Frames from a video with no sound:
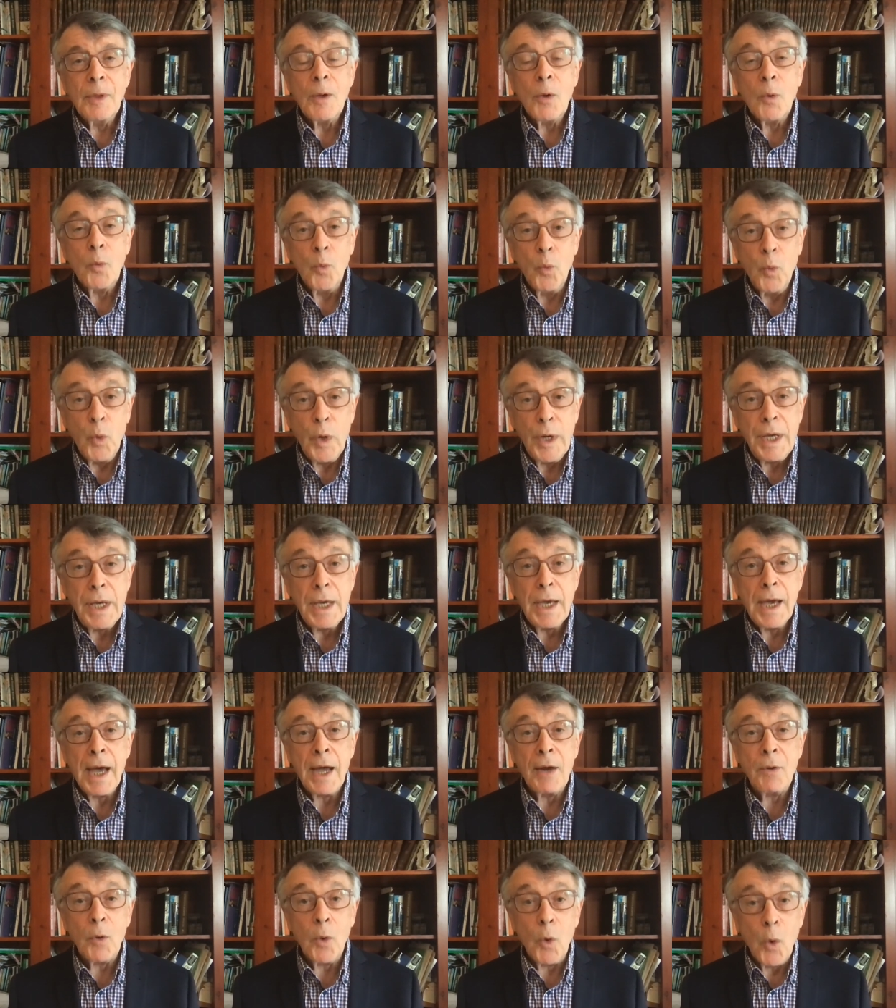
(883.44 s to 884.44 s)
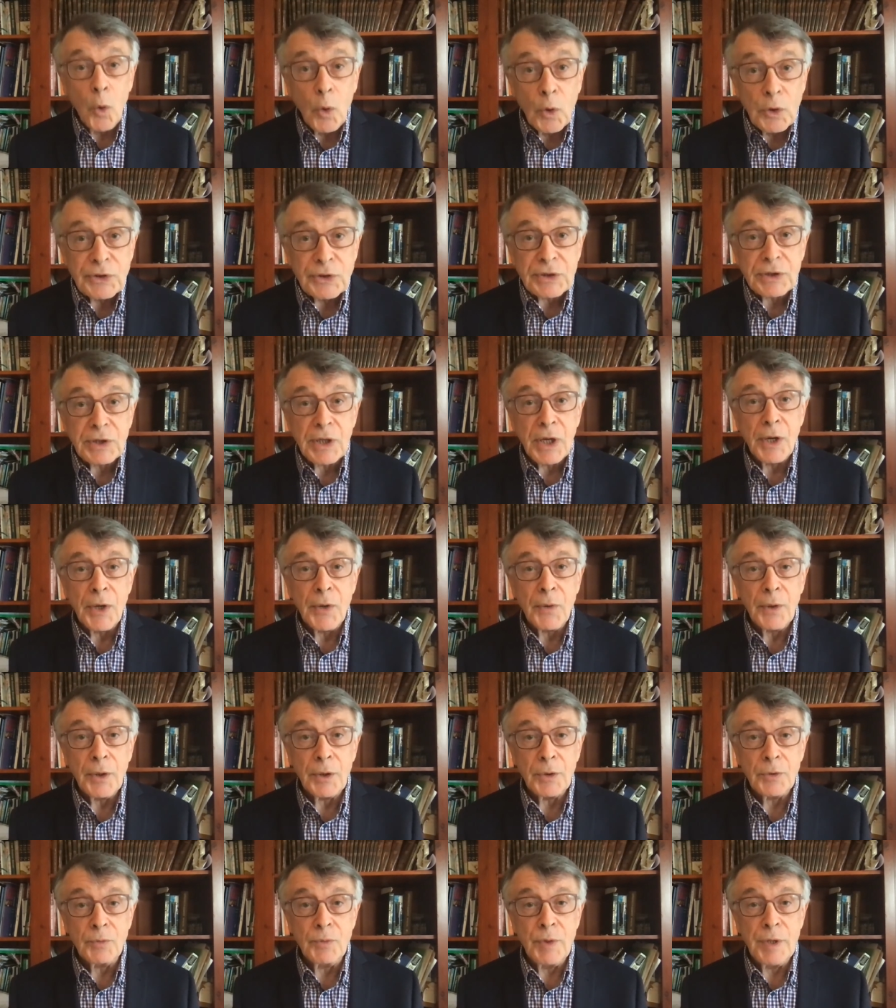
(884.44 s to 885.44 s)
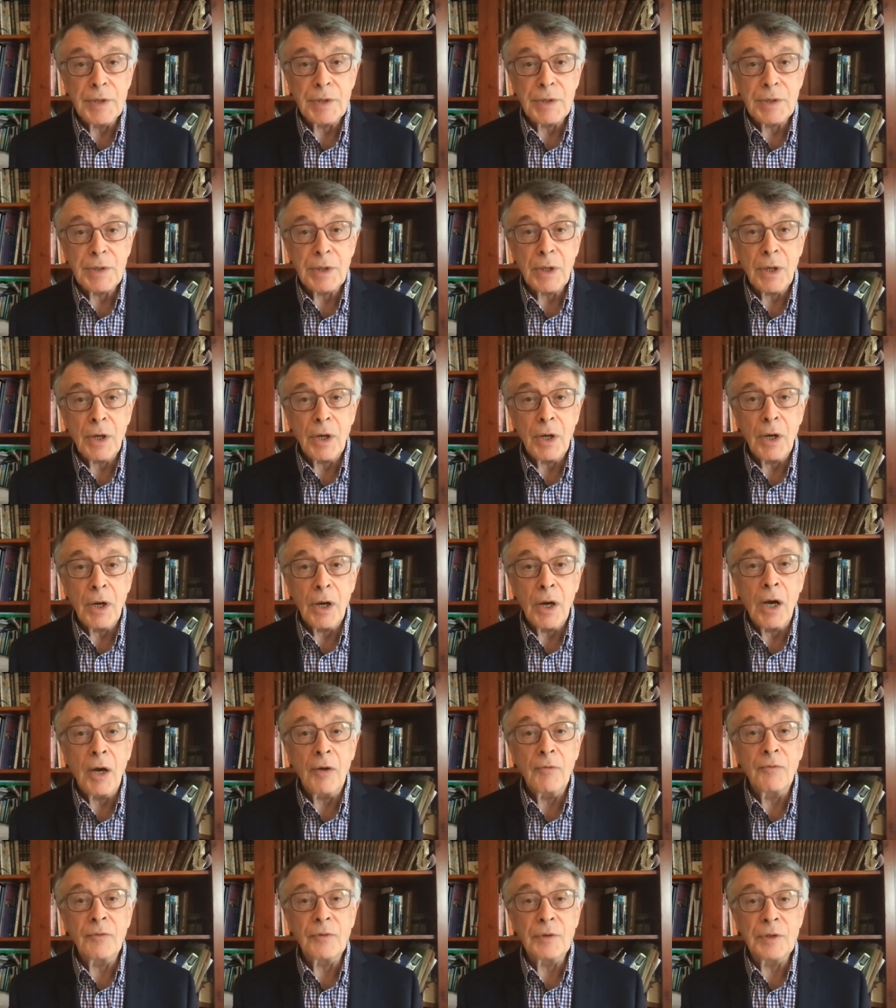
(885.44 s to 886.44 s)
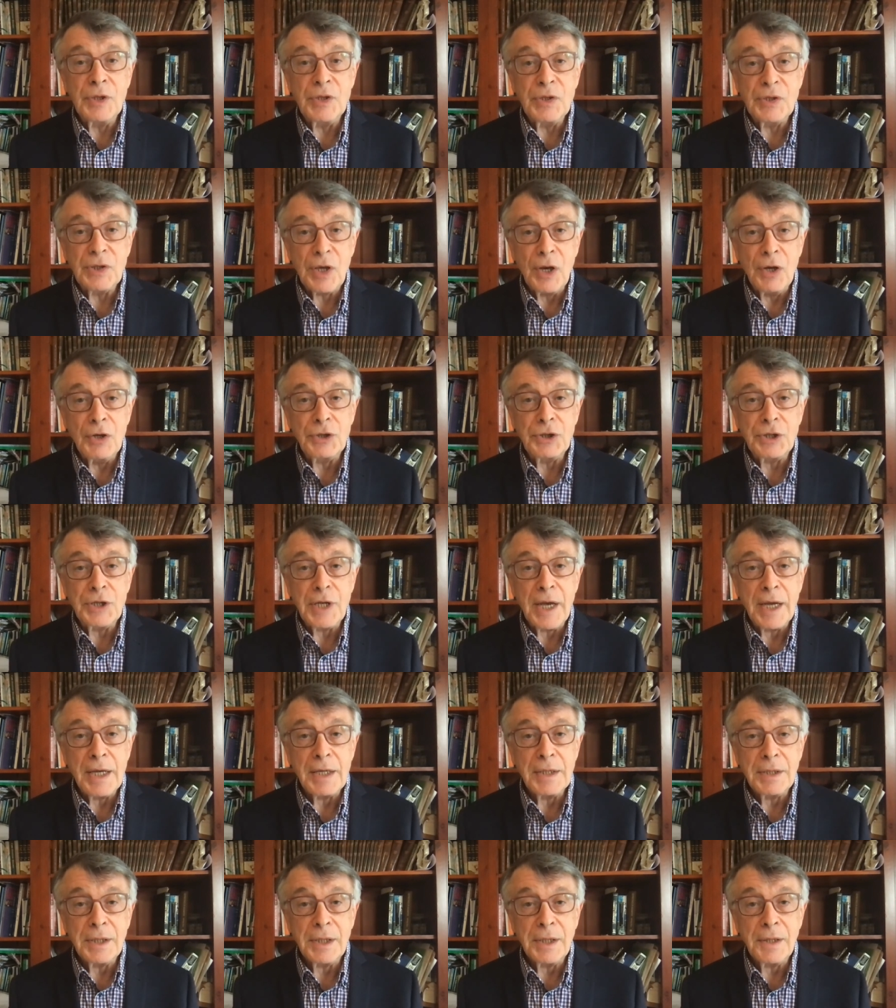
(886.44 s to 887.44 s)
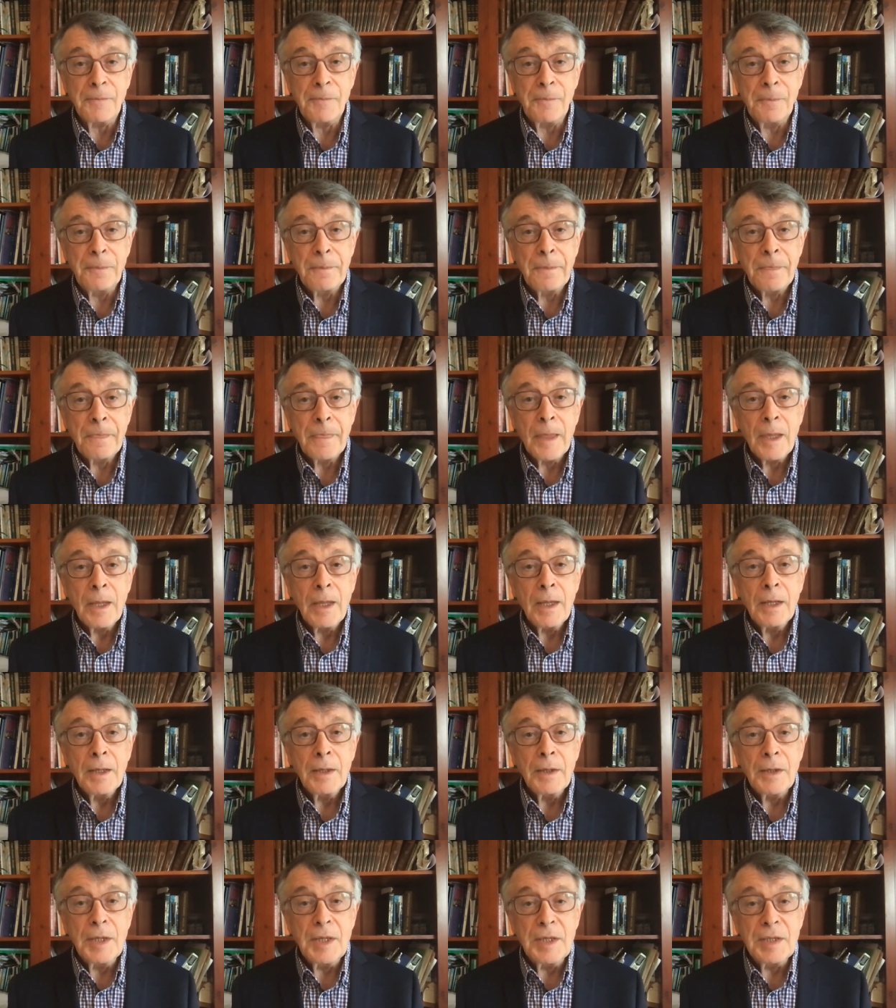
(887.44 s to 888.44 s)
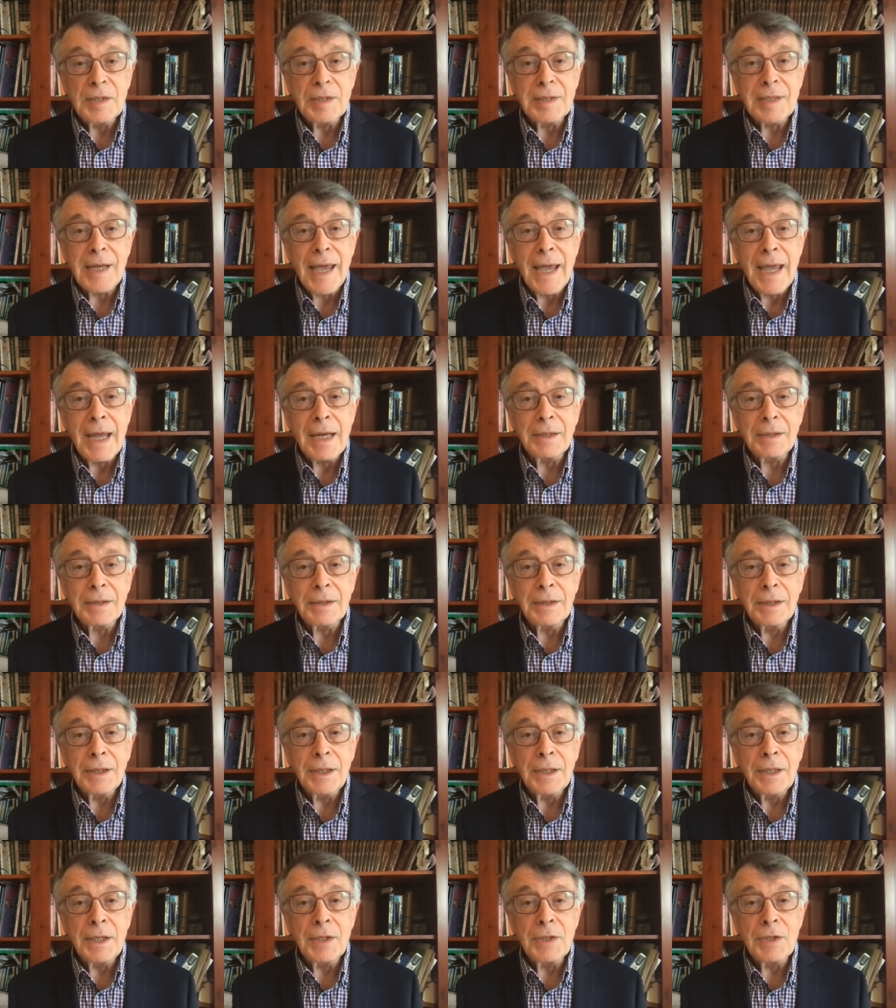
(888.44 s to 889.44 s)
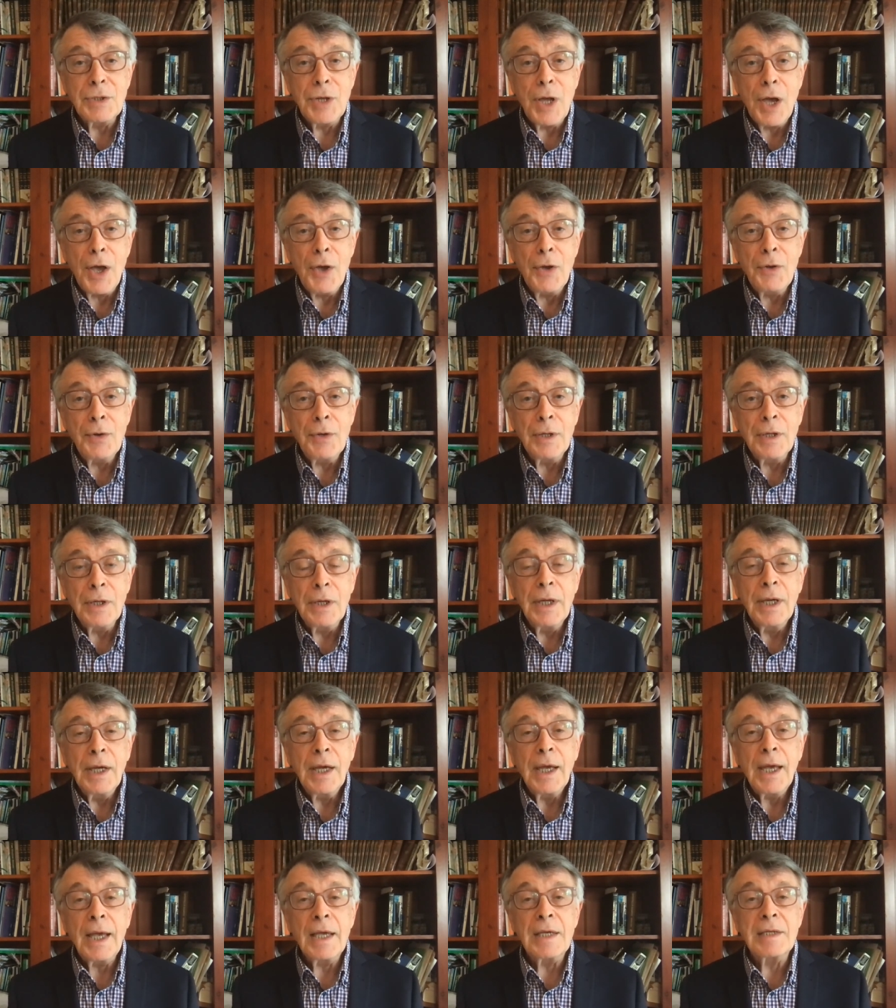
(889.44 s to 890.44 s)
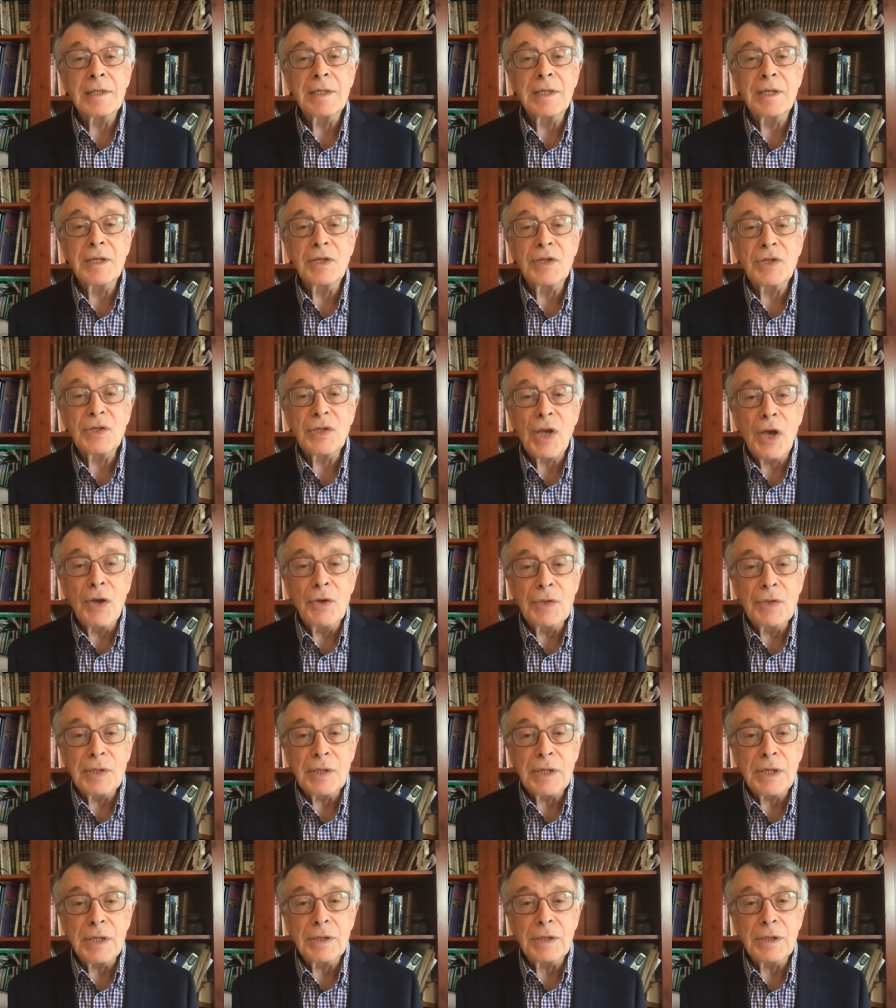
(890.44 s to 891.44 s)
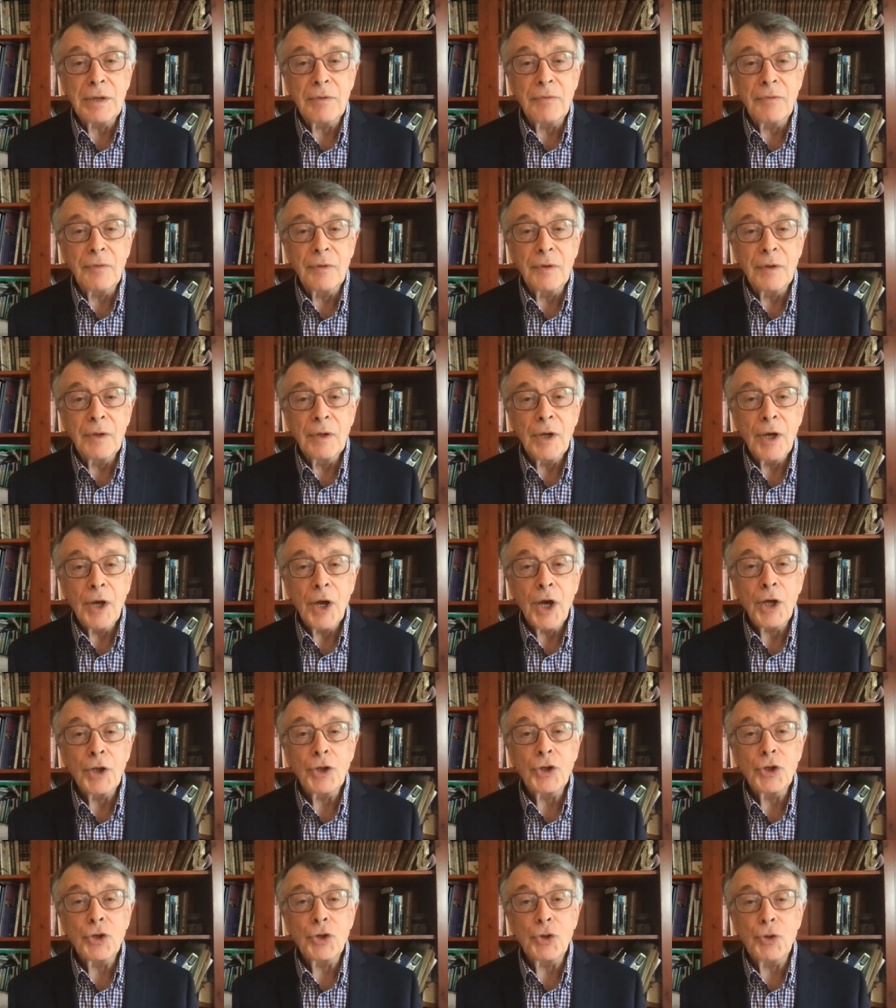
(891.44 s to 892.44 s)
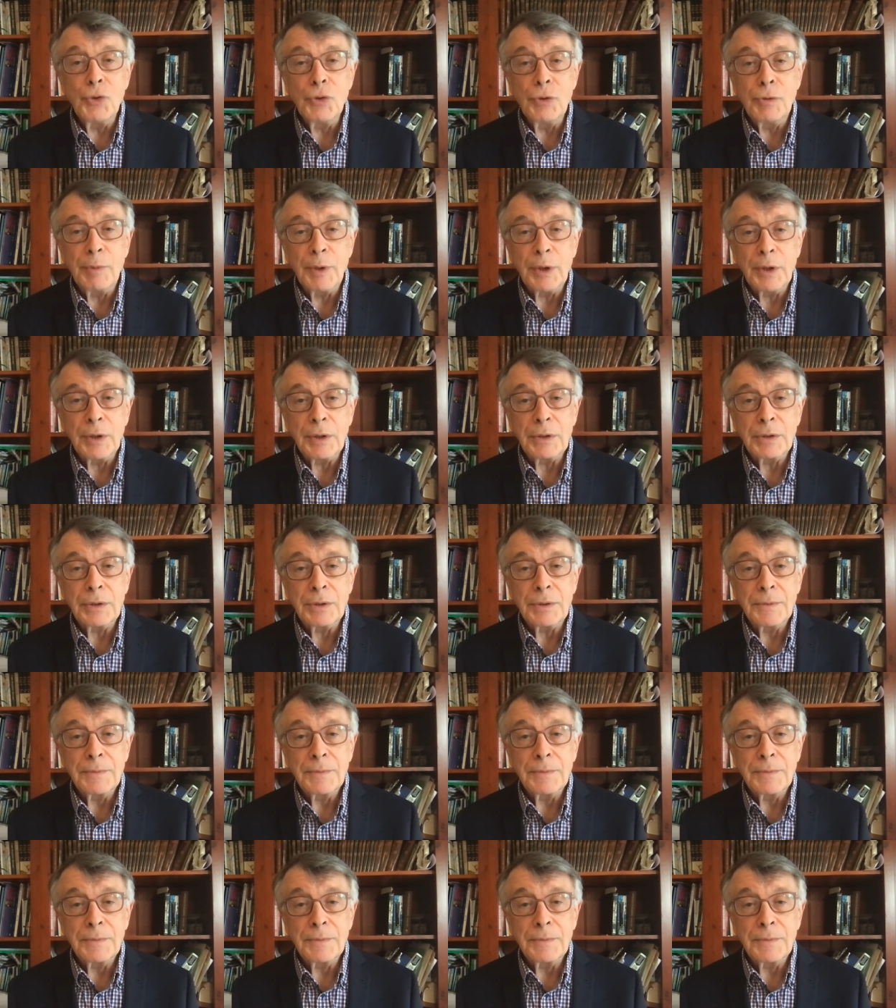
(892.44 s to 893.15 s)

we are also at risk of dissociating. This state is known as dissociative attunement.